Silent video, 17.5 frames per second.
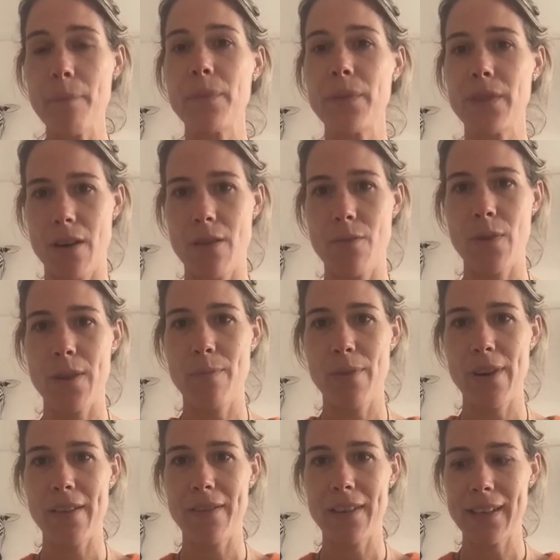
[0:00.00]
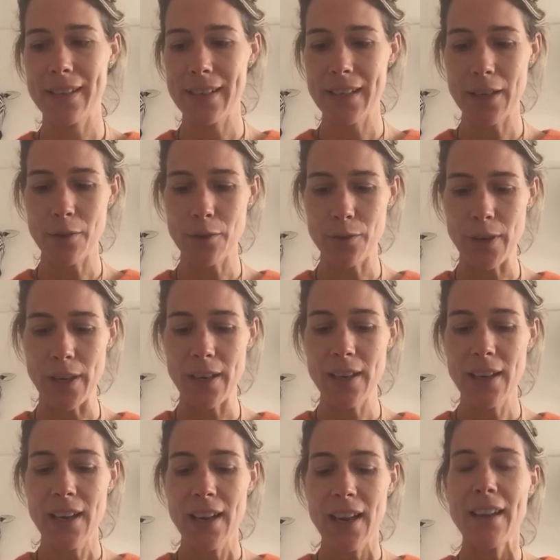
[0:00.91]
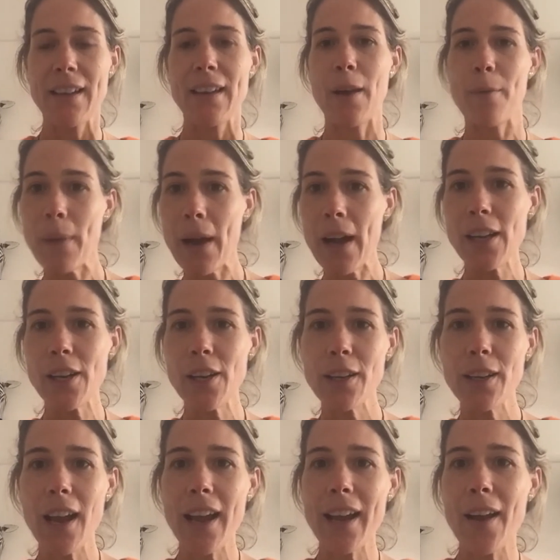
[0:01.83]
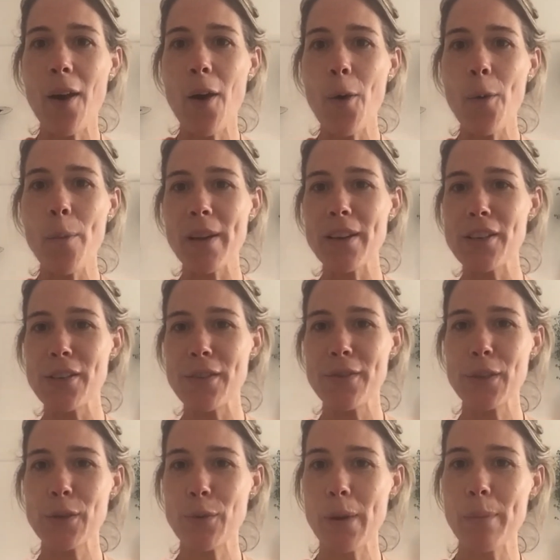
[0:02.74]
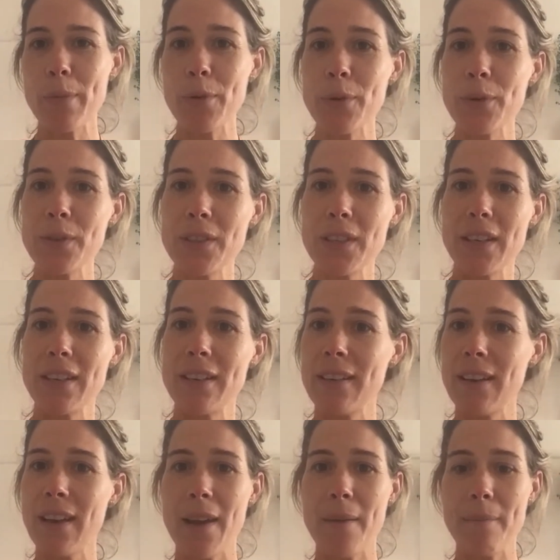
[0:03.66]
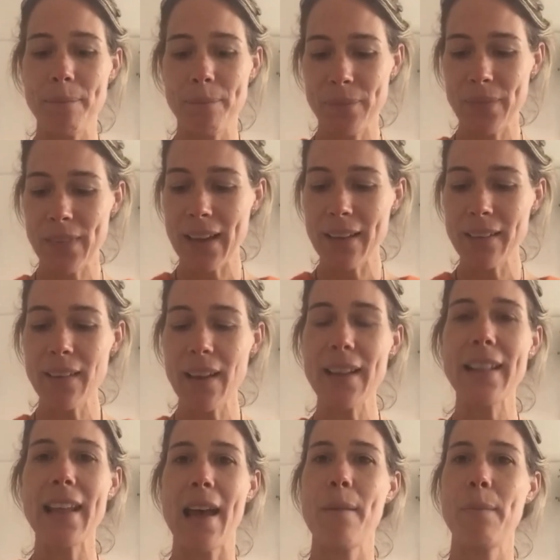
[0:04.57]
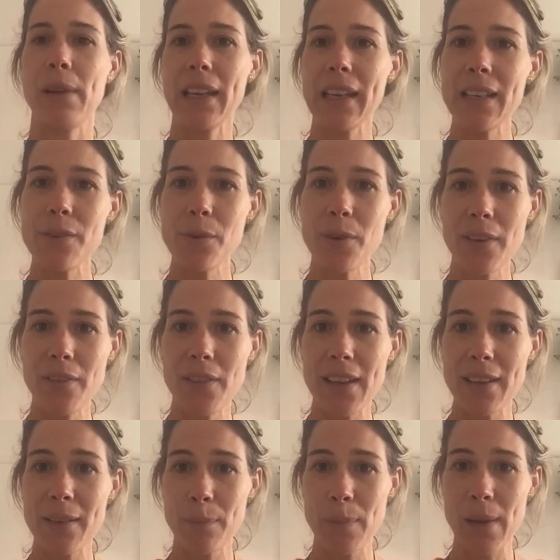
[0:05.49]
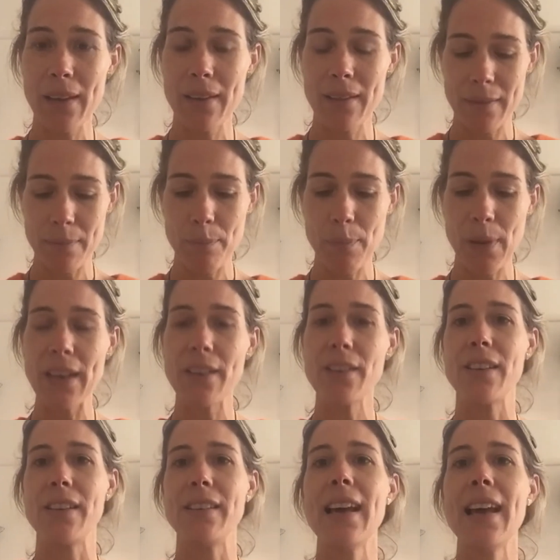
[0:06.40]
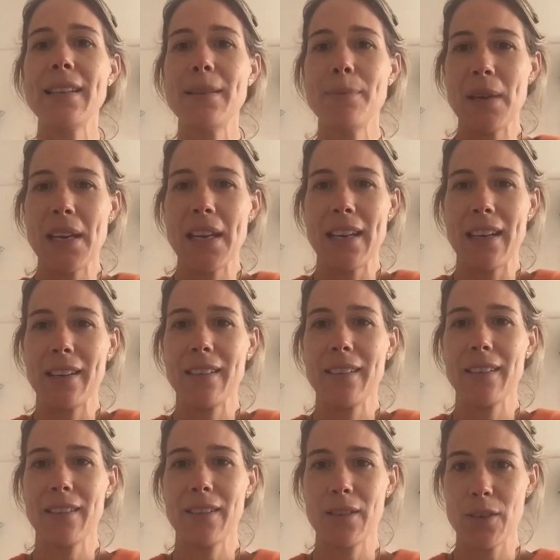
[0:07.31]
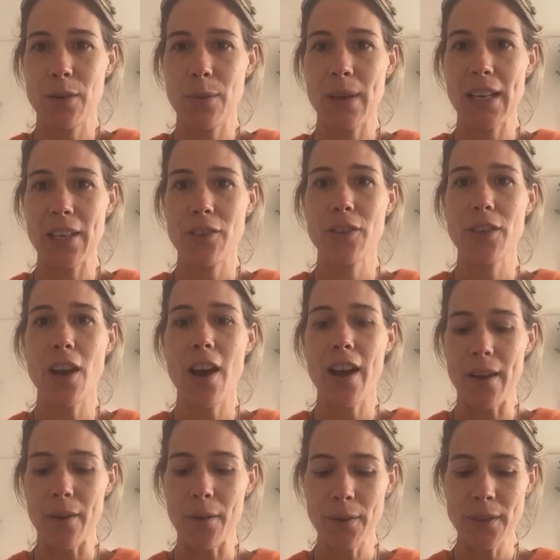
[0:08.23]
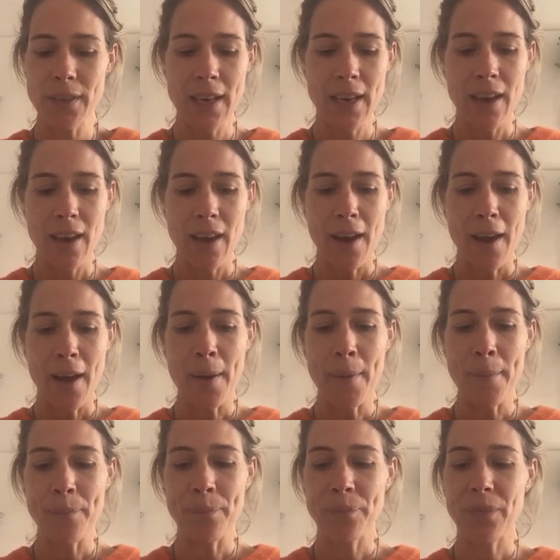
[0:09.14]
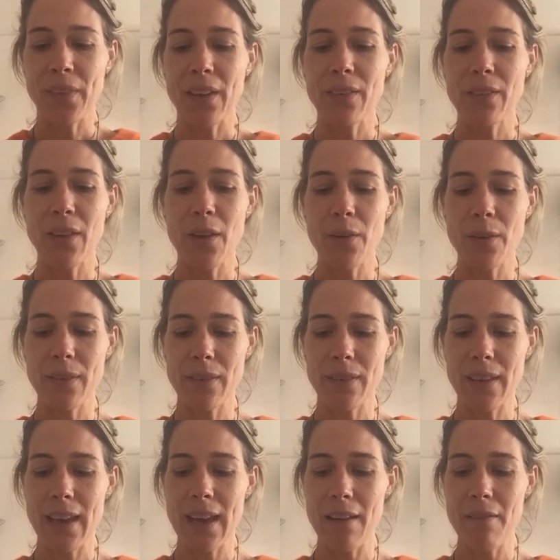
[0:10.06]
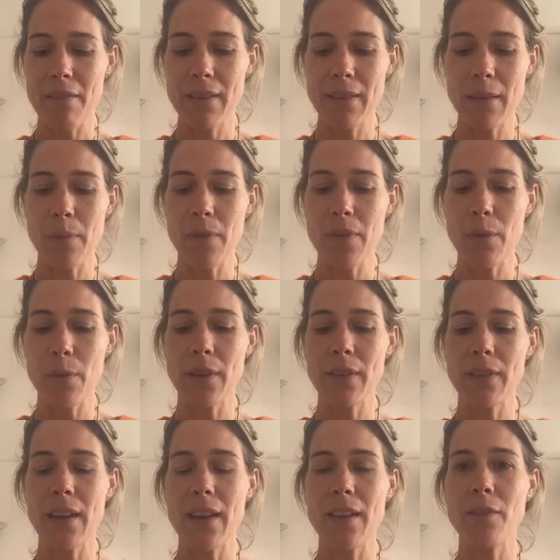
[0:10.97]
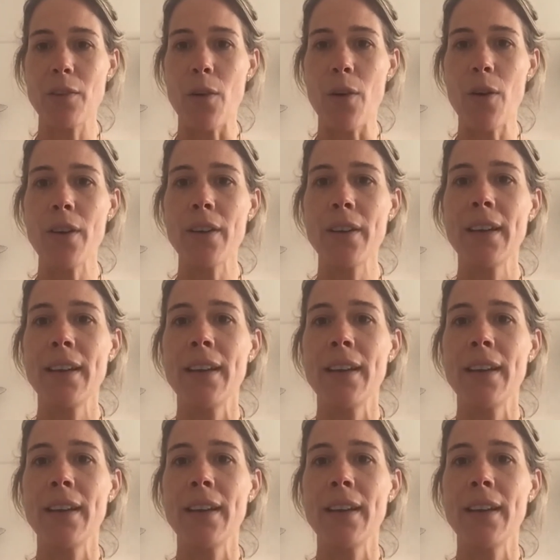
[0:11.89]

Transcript: done with previous children. Now it might look like a whole bunch of scribbles and things like that, but each one of these pictures has meaning to each child. So here are some of the ones I've got.